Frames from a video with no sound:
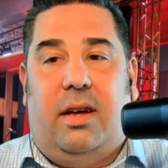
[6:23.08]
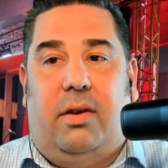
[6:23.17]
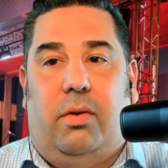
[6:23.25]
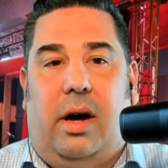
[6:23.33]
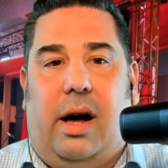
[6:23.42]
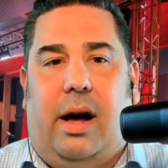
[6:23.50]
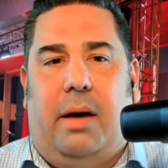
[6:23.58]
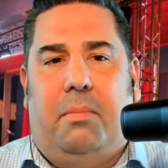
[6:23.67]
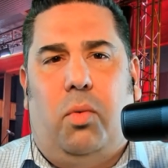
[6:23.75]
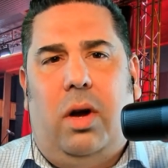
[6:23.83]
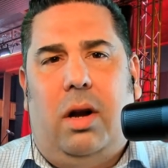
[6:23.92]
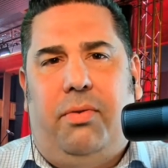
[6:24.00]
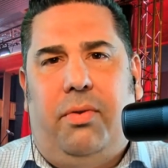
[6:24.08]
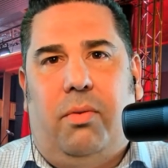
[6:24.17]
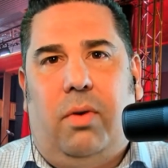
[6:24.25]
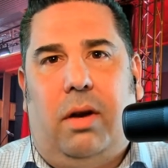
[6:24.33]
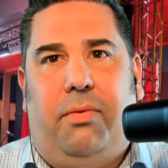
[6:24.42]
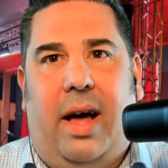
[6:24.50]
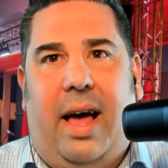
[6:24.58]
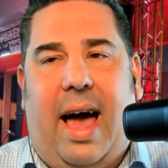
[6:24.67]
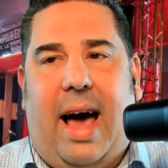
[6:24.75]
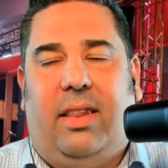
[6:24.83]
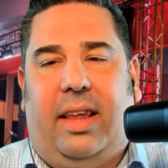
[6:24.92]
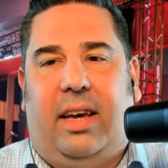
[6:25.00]
what if I
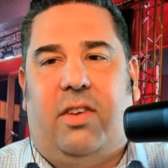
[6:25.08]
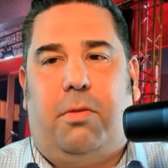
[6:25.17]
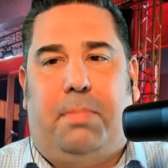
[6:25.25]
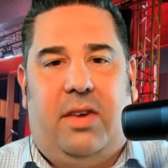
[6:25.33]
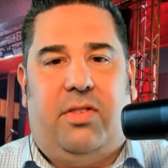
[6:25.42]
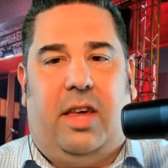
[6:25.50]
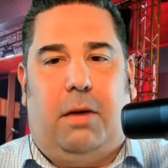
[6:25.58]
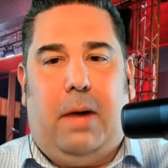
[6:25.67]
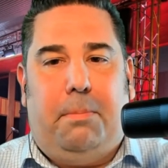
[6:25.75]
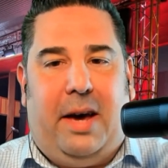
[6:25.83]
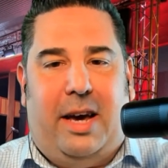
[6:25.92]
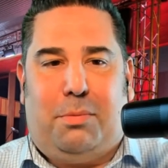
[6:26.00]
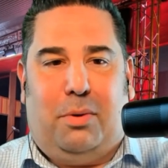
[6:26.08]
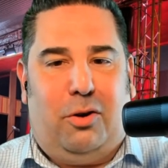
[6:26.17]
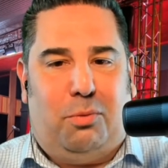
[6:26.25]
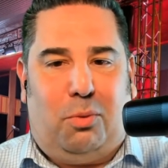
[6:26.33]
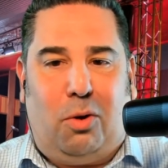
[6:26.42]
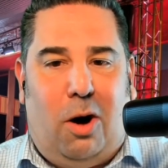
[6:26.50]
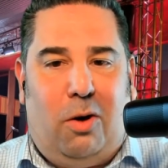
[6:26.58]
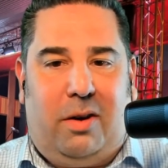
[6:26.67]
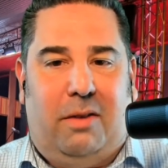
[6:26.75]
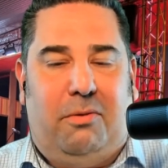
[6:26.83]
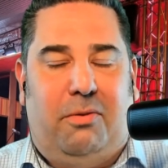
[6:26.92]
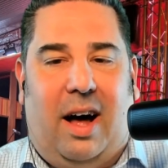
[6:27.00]
had like a space like my basement, because we're all
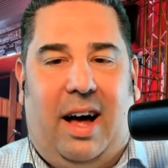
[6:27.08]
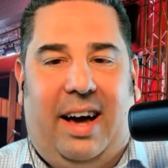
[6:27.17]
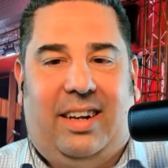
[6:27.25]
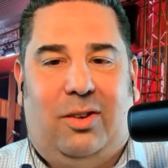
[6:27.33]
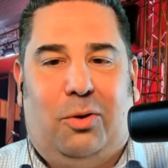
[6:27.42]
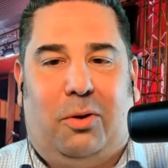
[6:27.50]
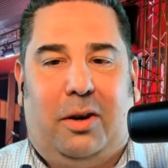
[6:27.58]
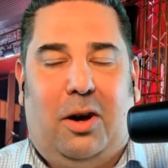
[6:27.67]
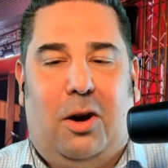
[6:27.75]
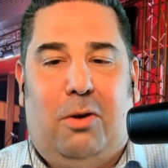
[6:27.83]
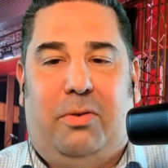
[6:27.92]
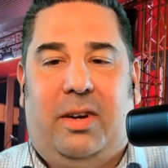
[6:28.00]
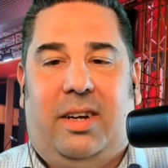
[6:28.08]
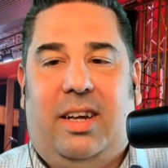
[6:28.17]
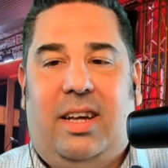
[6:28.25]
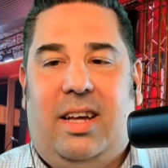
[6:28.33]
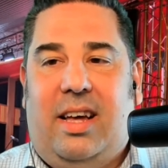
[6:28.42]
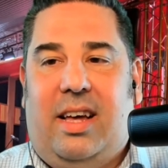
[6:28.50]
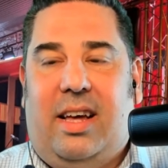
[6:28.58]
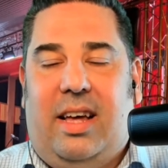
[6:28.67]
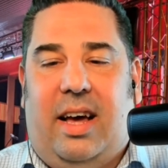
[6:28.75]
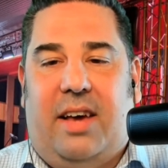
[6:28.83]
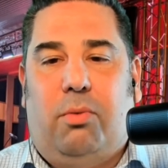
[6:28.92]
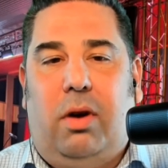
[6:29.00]
confined during COVID.
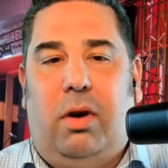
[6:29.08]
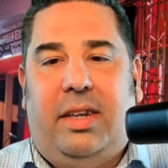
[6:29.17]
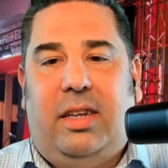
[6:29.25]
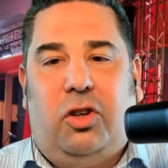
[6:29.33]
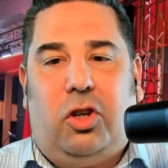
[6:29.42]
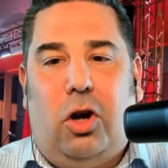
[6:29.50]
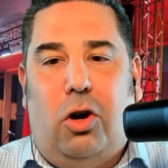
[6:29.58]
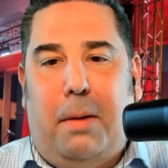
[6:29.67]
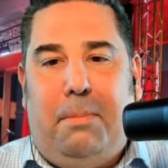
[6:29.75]
I said, what if I did a show in